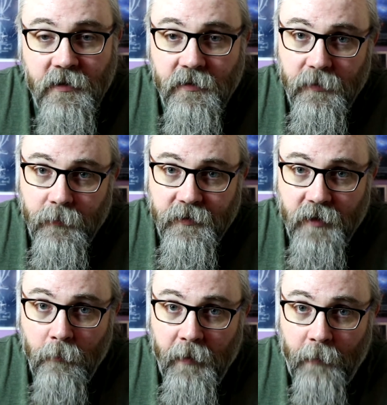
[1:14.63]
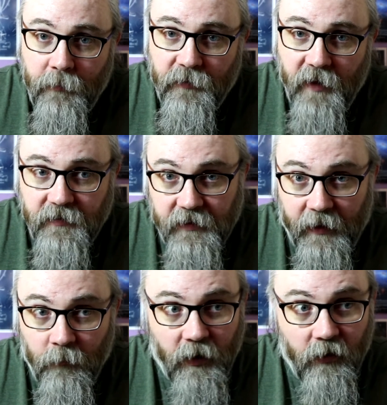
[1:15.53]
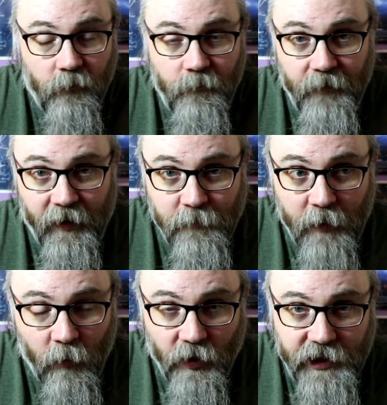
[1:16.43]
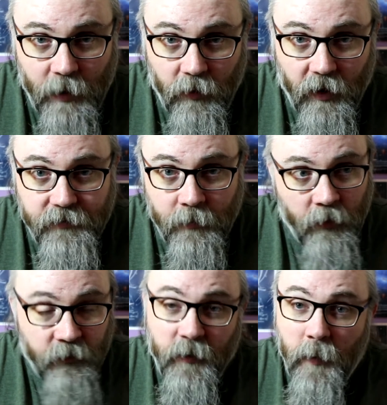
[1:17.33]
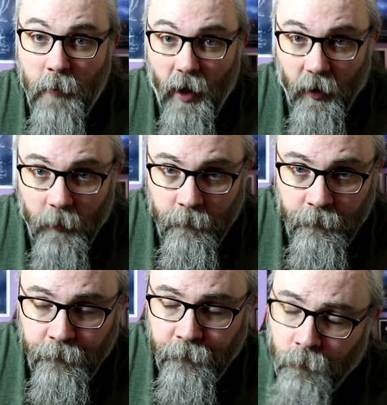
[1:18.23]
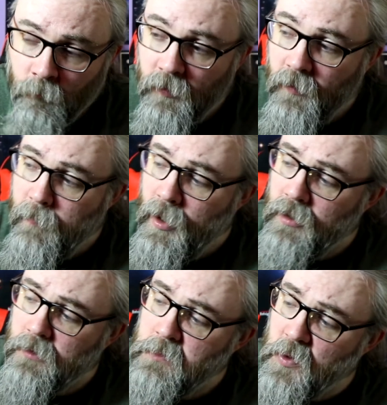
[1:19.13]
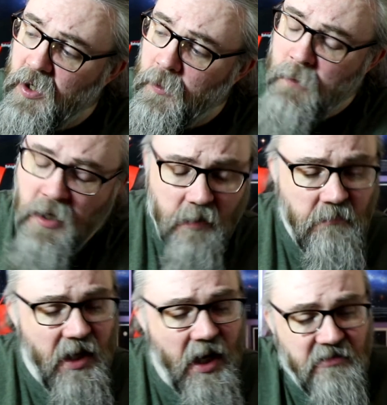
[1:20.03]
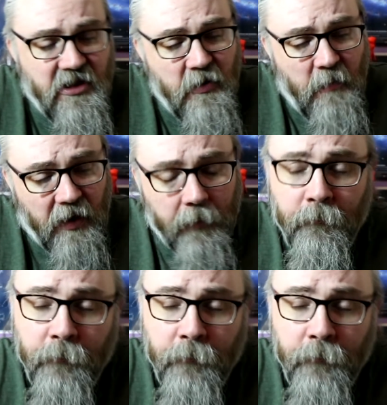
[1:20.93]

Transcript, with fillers: So we start back up the stairs again. Well, that's been a washout, we'll go somewhere else. Let's go to the park. To the park? You want to go to the park? Yeah, let's go to the park.